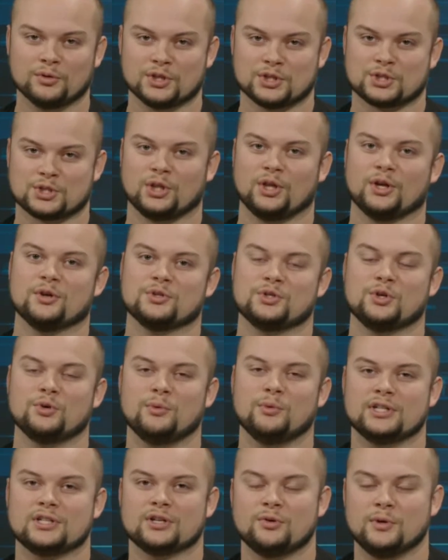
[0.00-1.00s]
disclose who
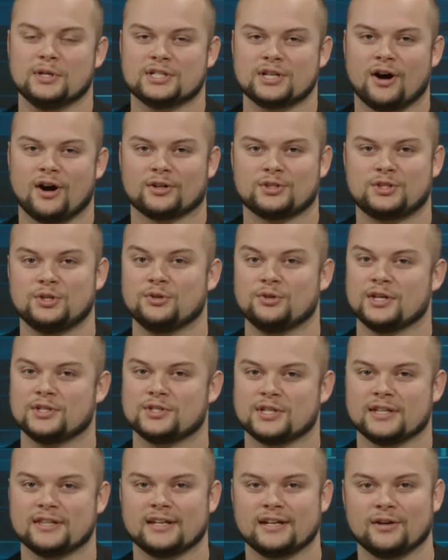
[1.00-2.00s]
we talked to. They
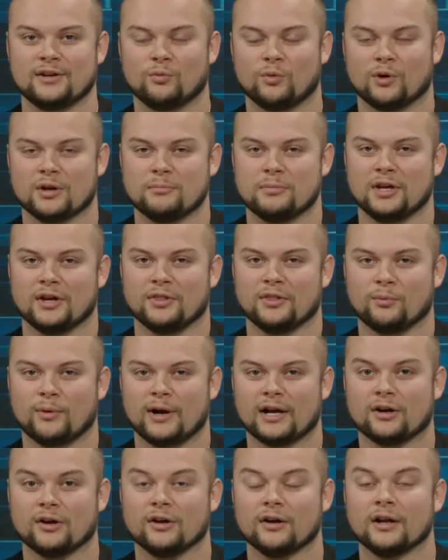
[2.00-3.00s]
said they didn't want to be on the
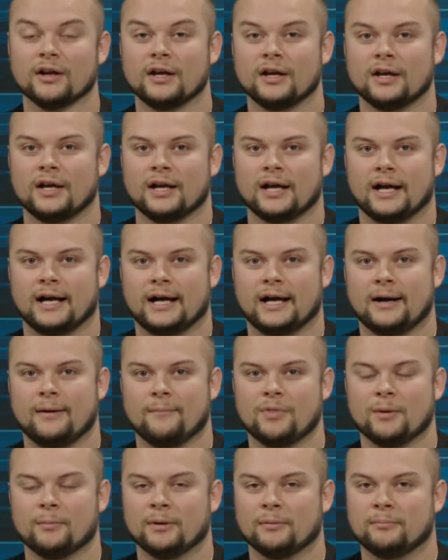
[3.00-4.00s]
record.
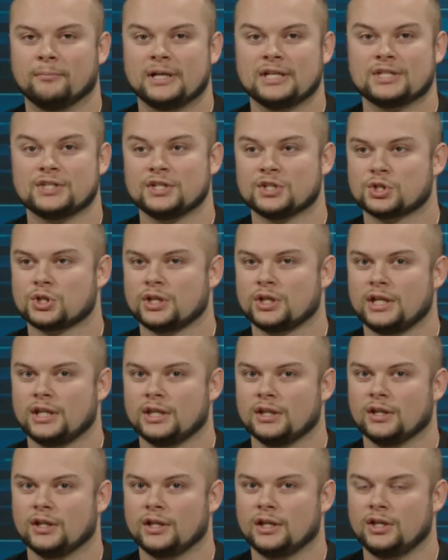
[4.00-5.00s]
But essentially,
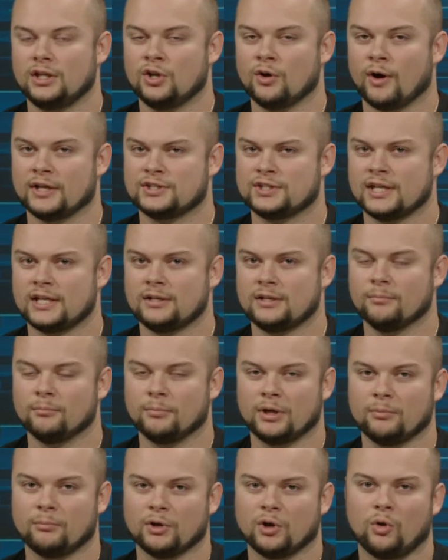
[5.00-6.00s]
I said,
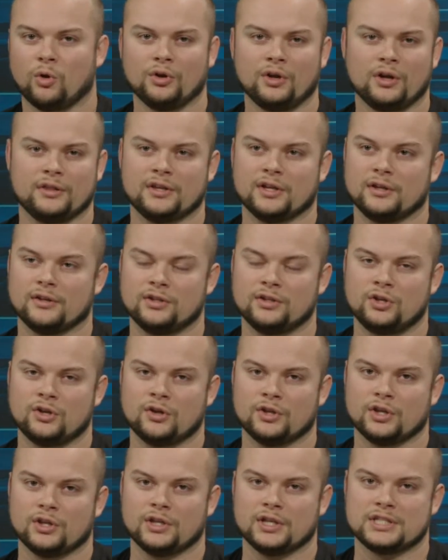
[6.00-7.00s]
but hold on, the
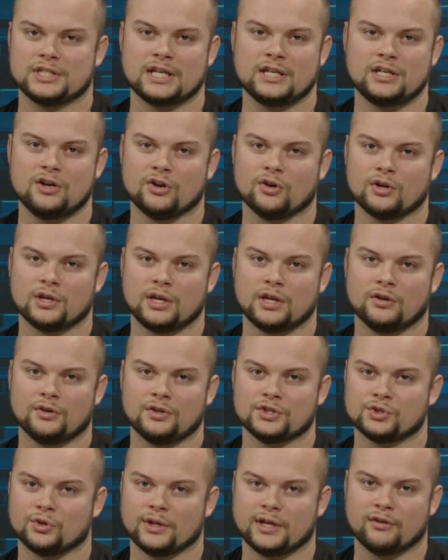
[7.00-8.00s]
10-year yield
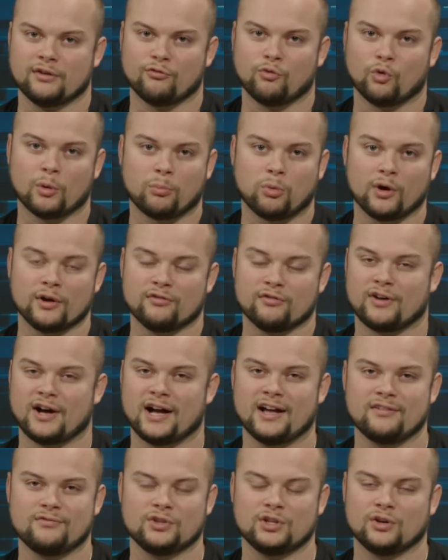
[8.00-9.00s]
is only at
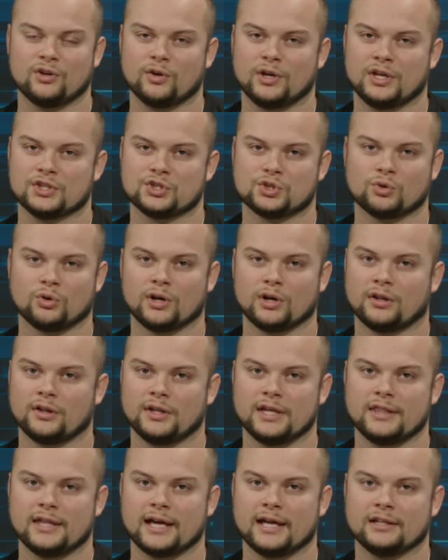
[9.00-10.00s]
4.5.
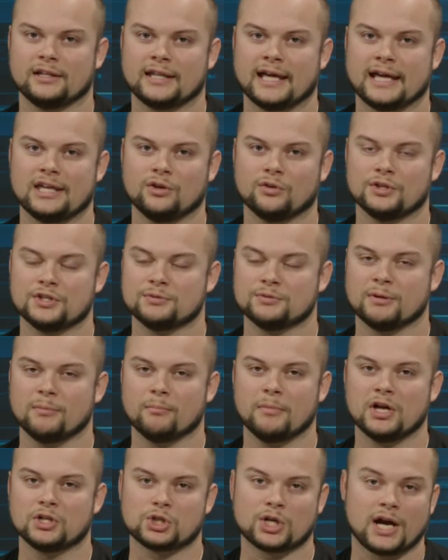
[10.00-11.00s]
Historically that yield has been
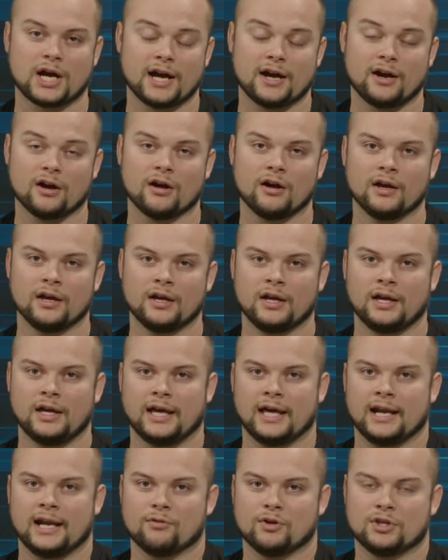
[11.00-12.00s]
much higher
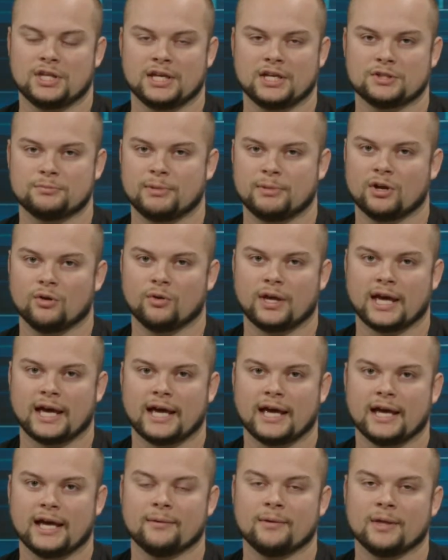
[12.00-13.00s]
and everything has been
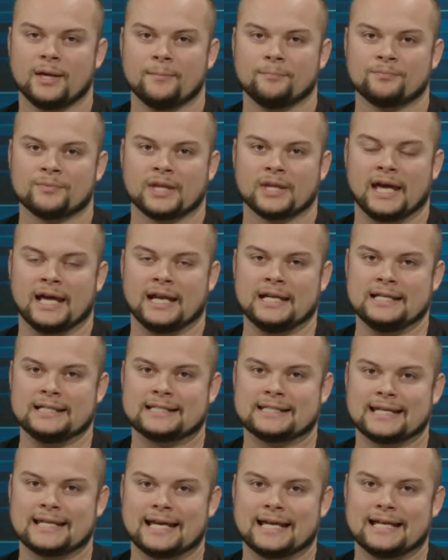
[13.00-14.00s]
okay. And he
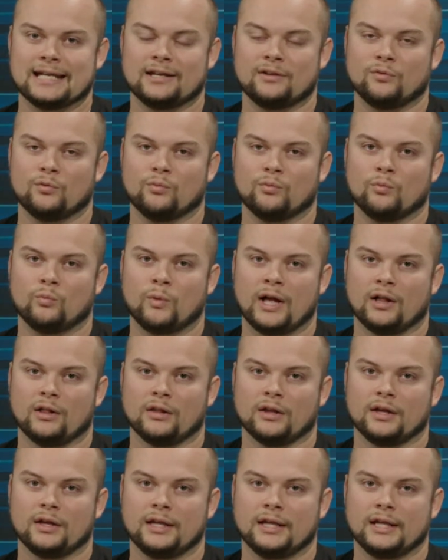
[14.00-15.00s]
said,
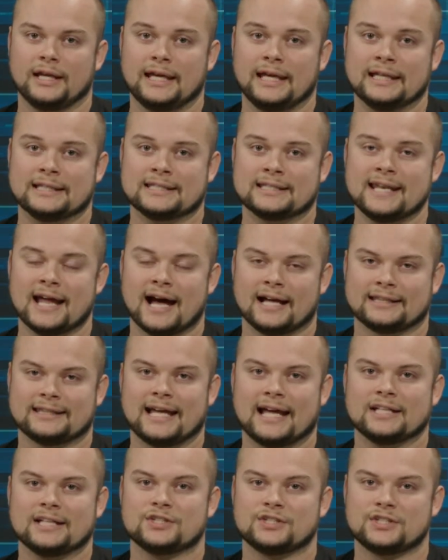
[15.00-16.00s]
well, it's not
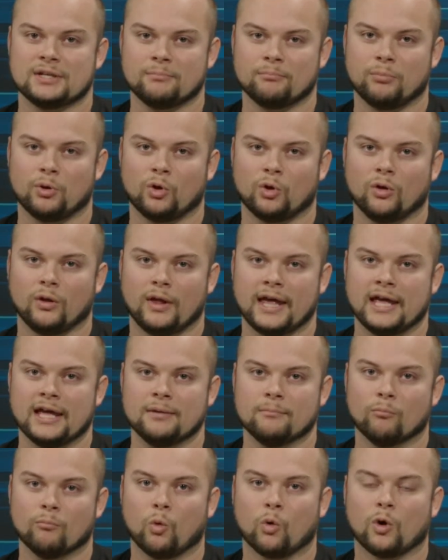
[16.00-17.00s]
that simple, and
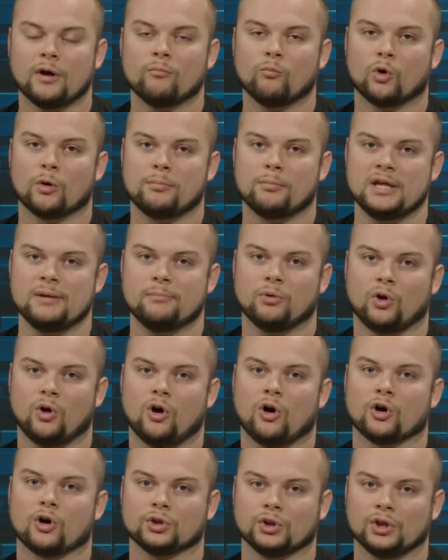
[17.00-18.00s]
more people
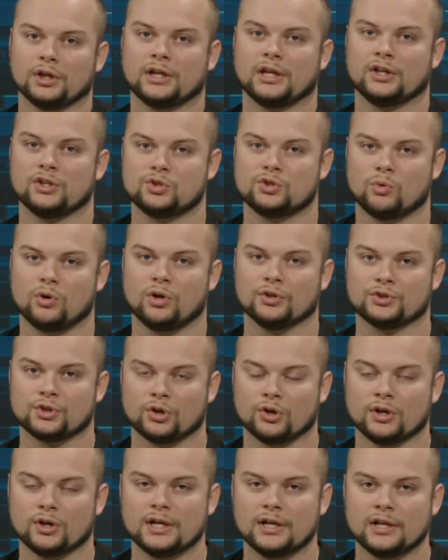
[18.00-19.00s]
are looking to
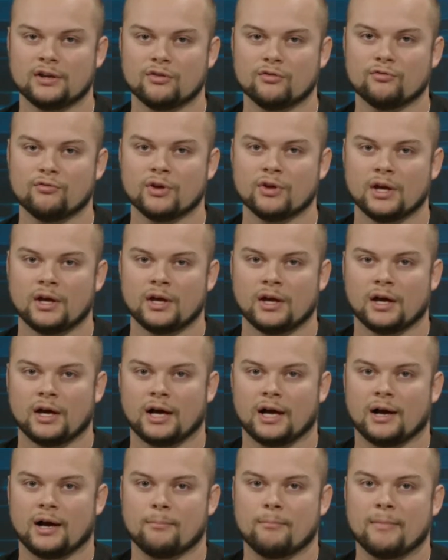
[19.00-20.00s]
alternative
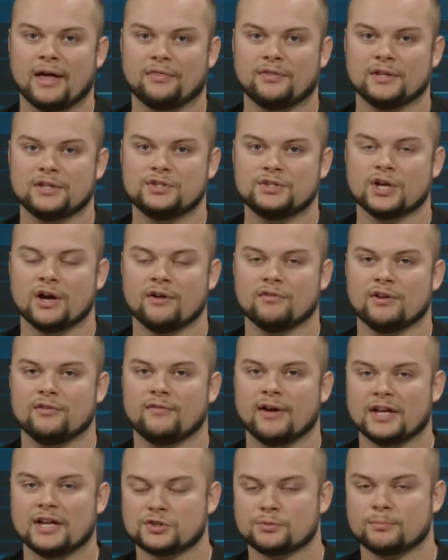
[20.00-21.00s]
methods of
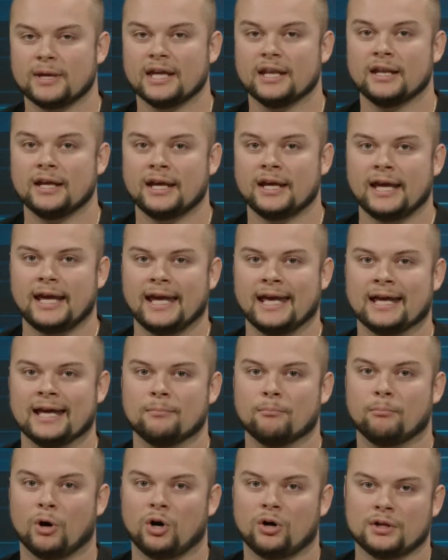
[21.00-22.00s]
investment,
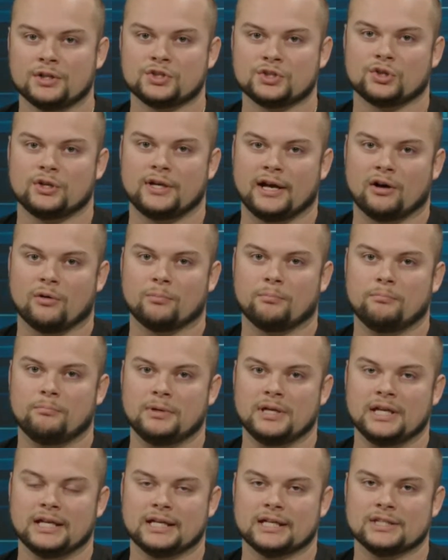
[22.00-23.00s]
and bonds are now
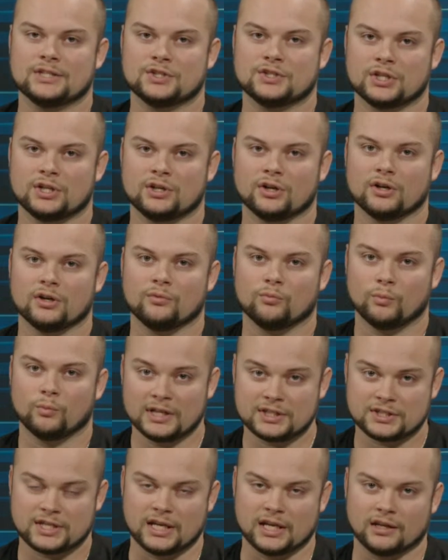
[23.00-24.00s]
being considered
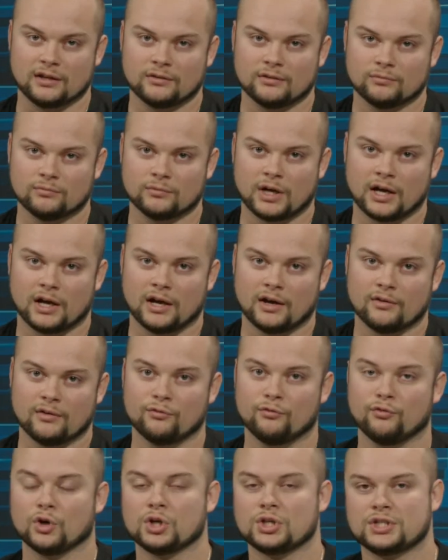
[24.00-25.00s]
risky
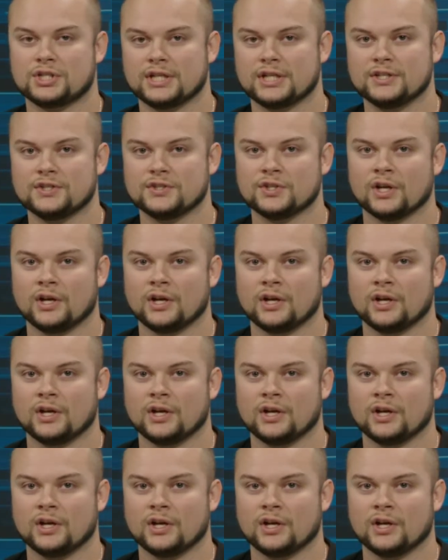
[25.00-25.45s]
versus